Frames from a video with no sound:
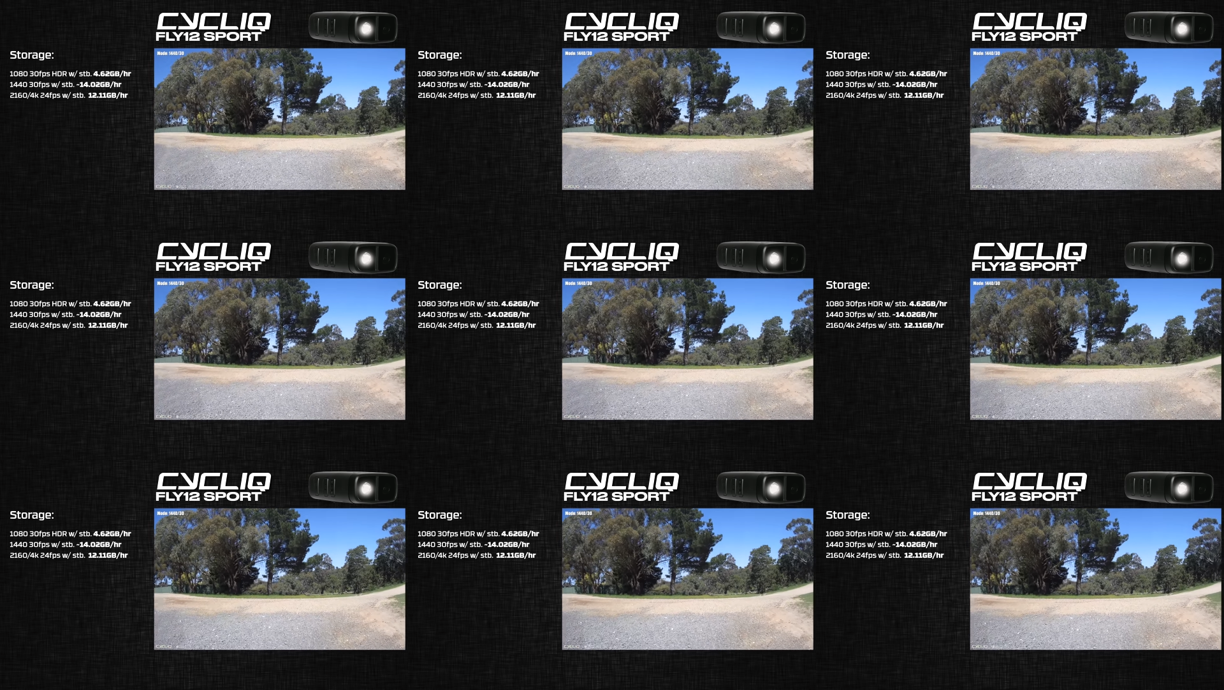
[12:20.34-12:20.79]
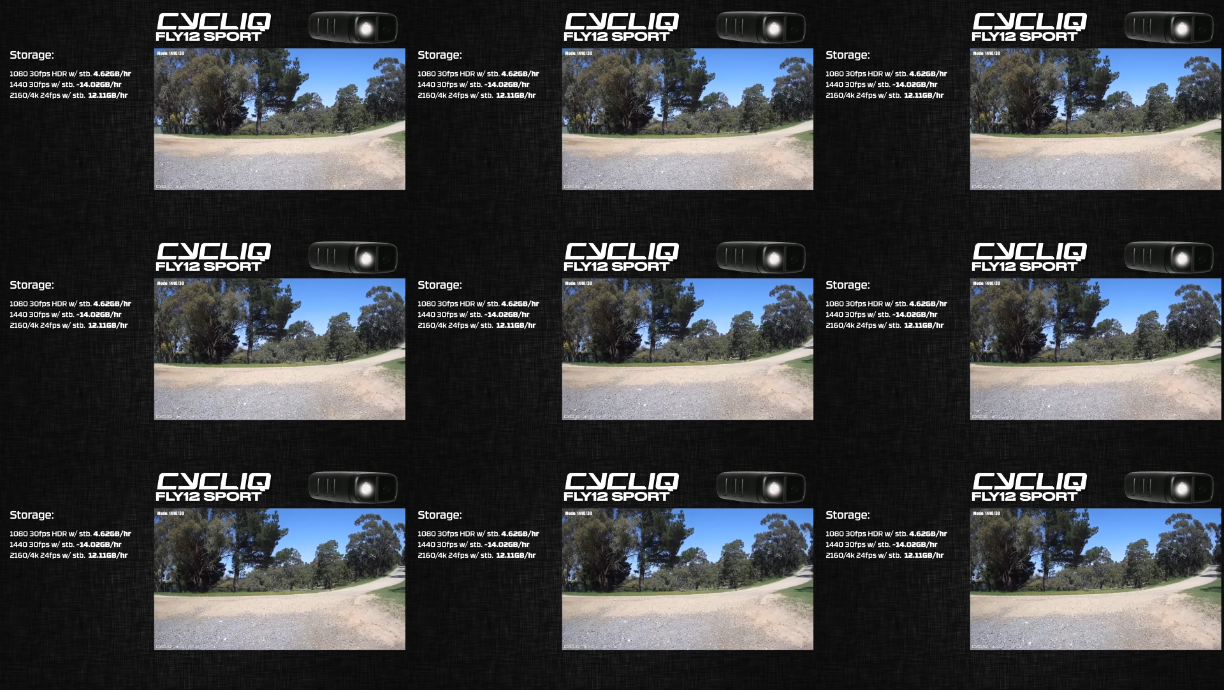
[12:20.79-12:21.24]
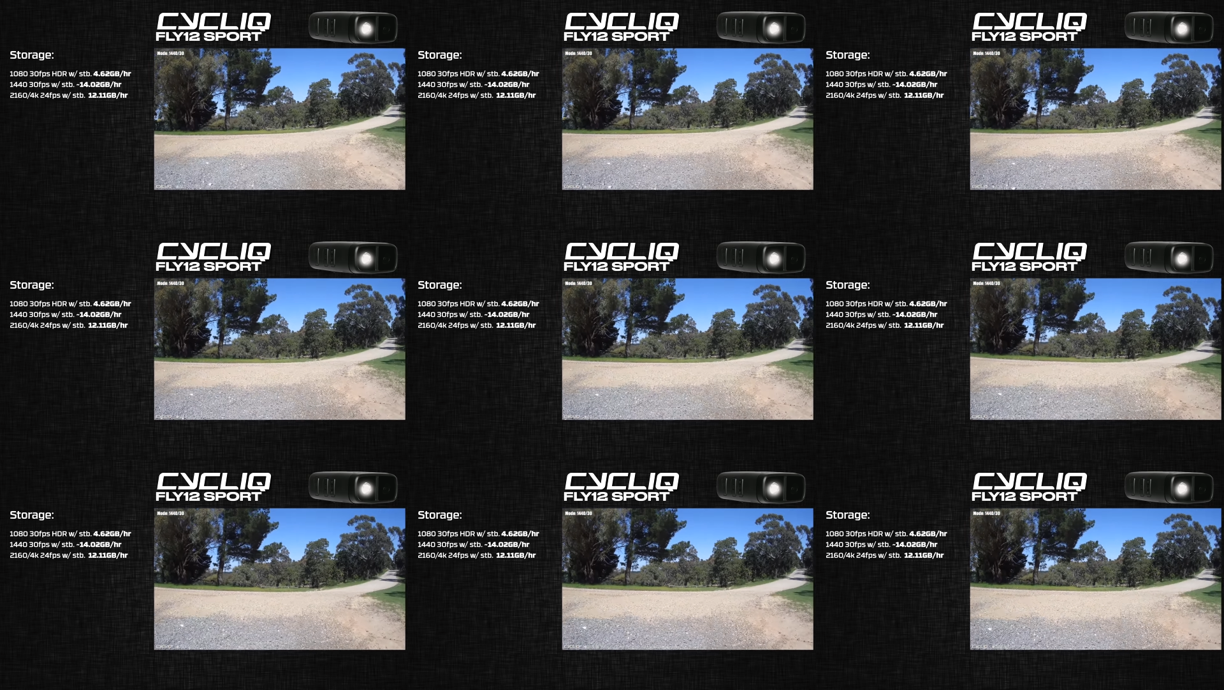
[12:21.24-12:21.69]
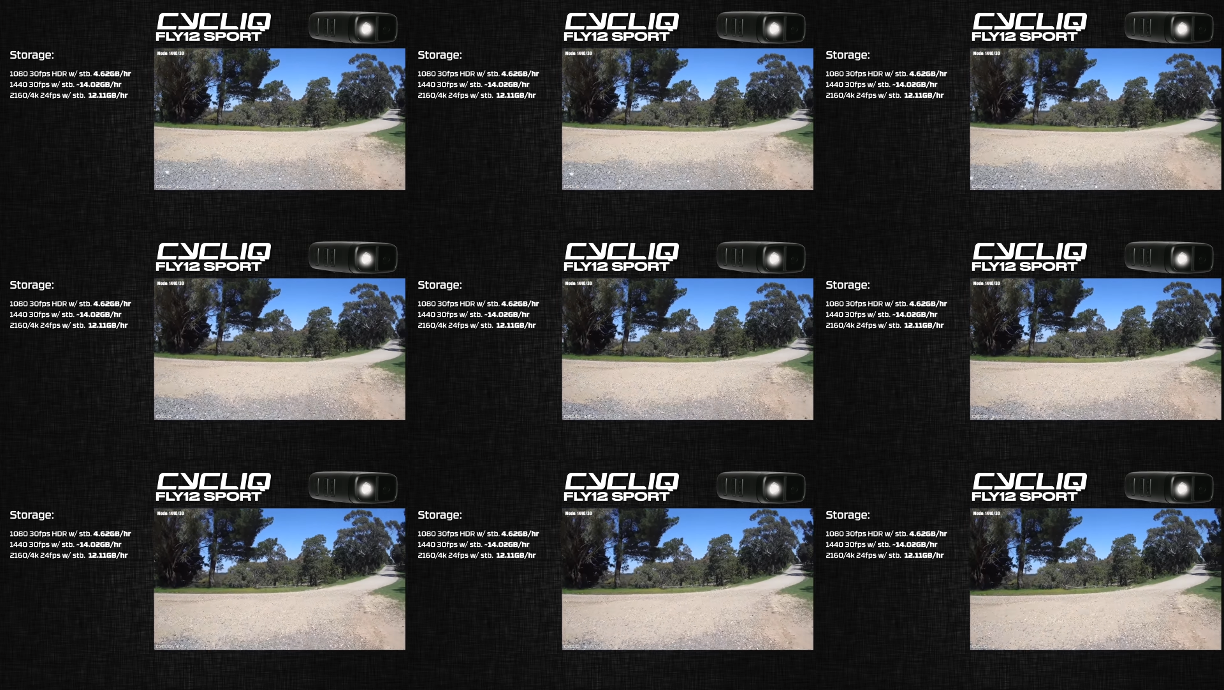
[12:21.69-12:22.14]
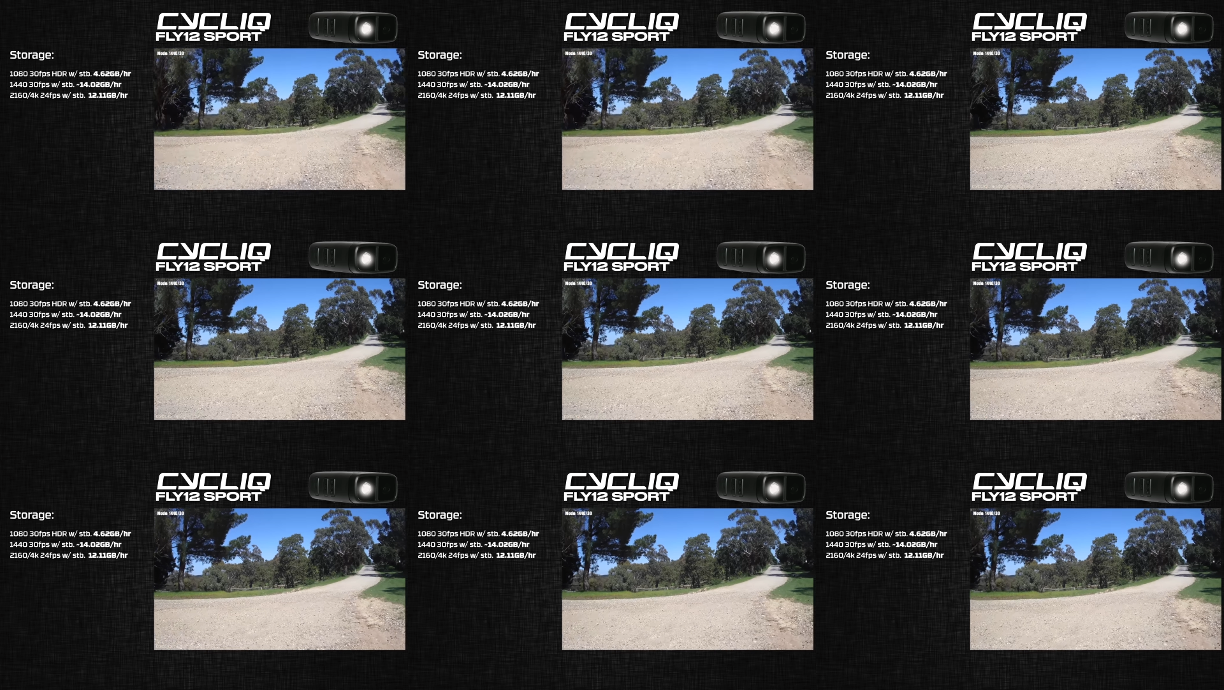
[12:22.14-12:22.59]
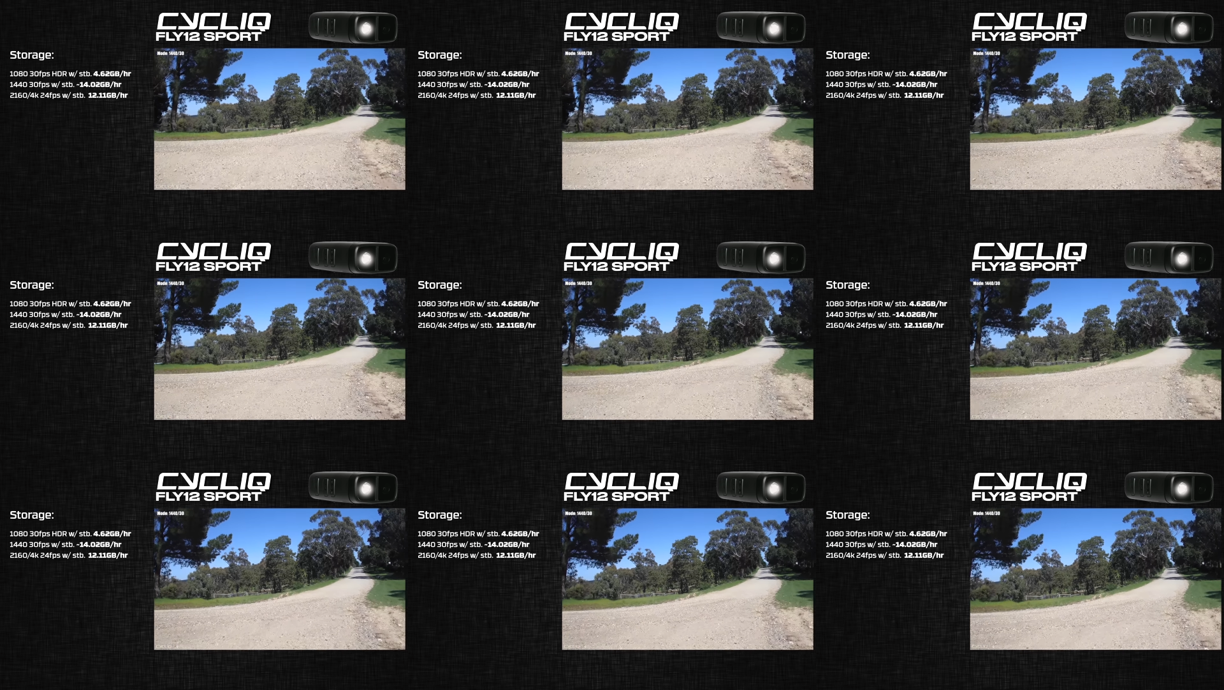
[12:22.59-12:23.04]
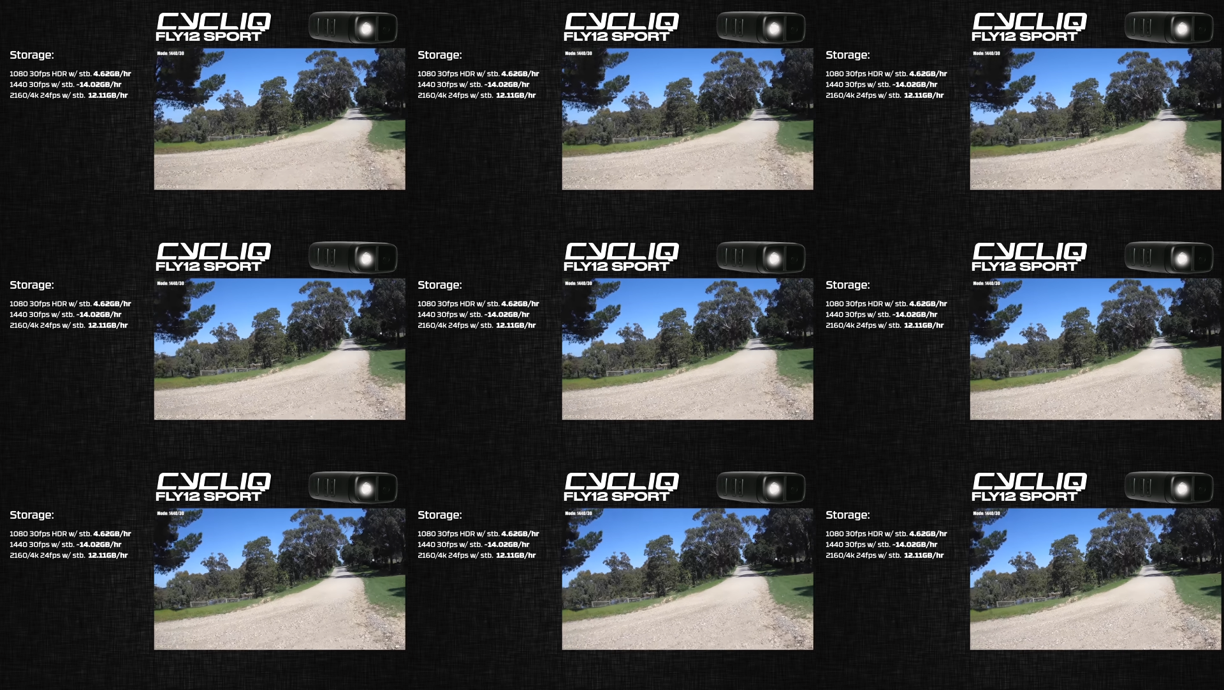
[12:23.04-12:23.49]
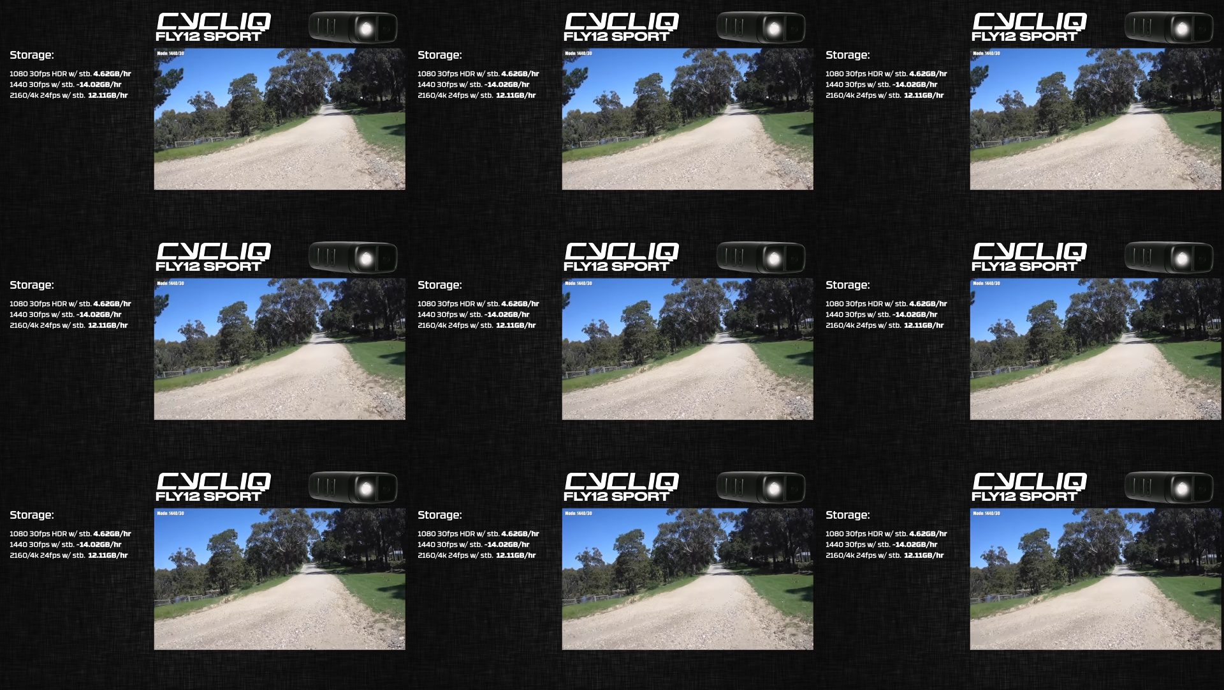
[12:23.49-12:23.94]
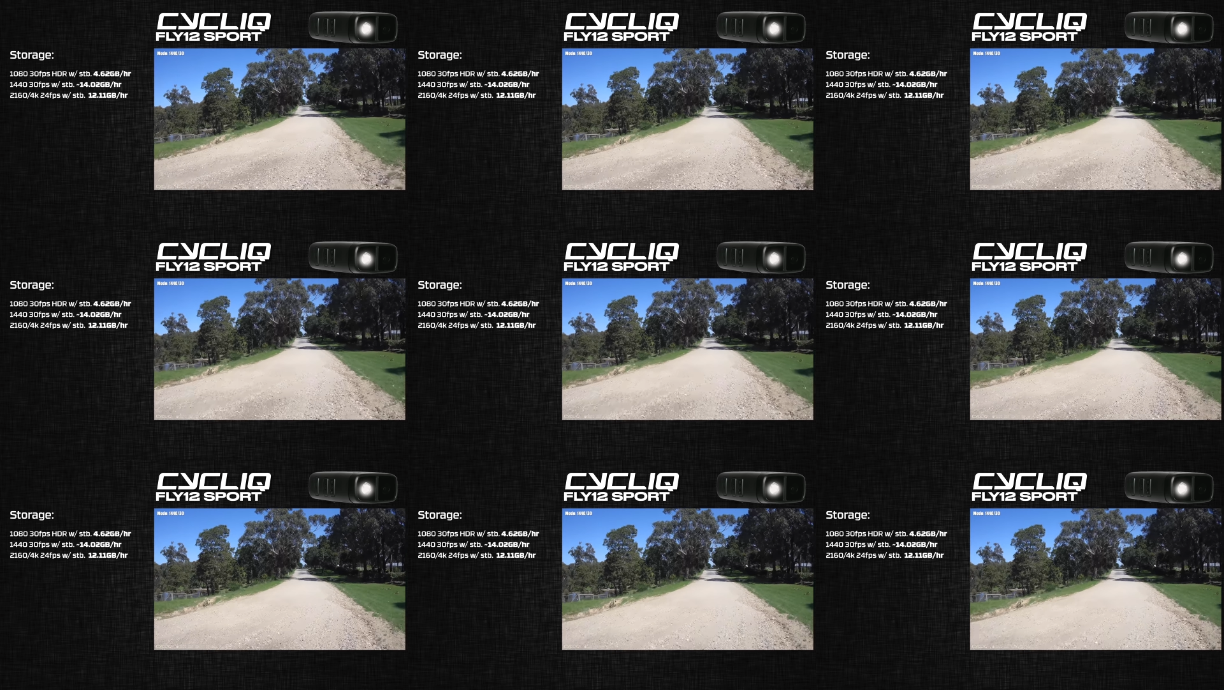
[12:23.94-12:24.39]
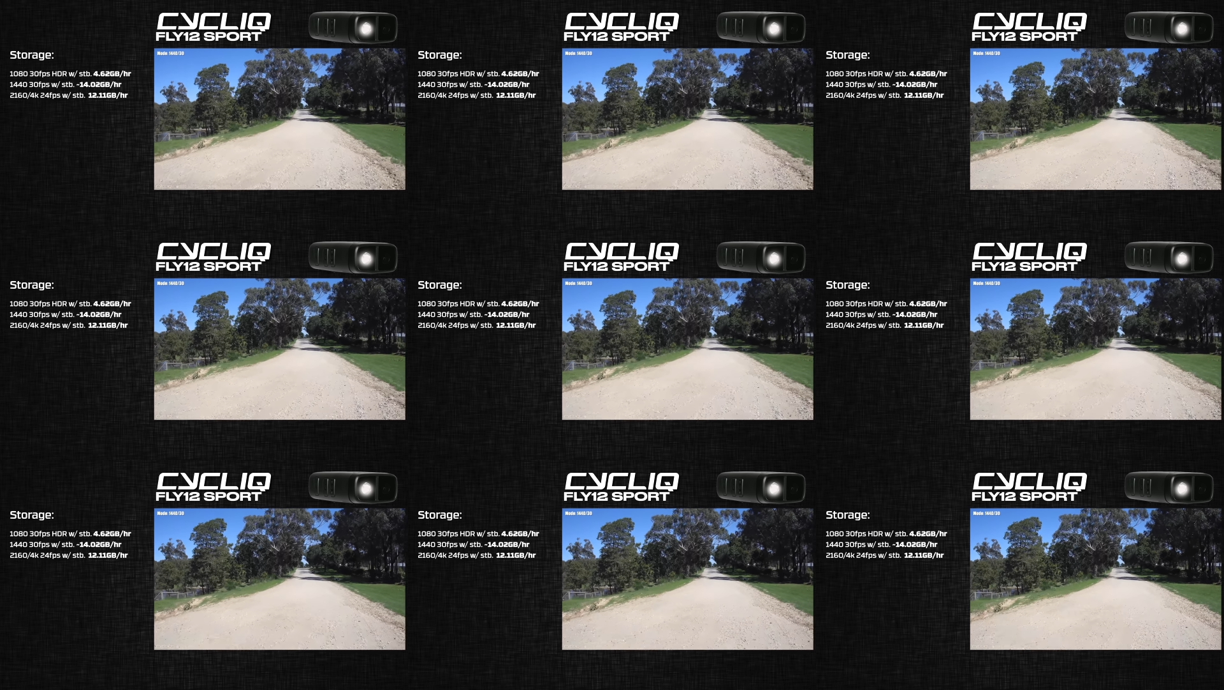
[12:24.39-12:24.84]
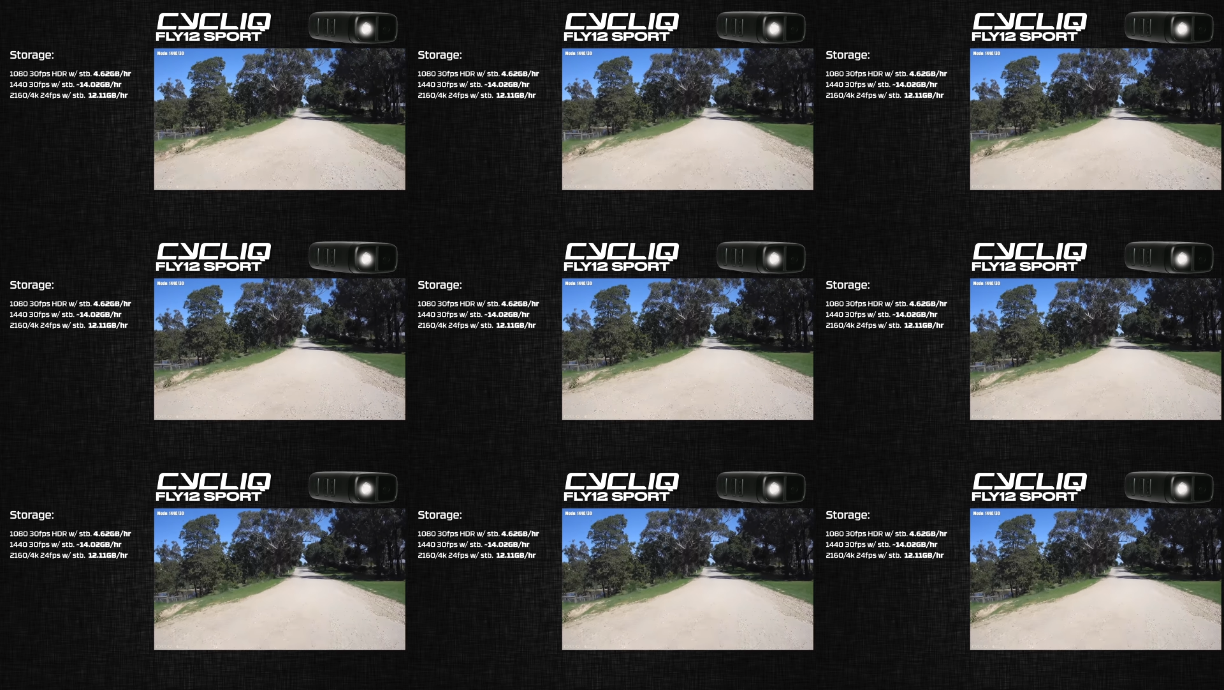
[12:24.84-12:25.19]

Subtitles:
[unreadable: no face in view]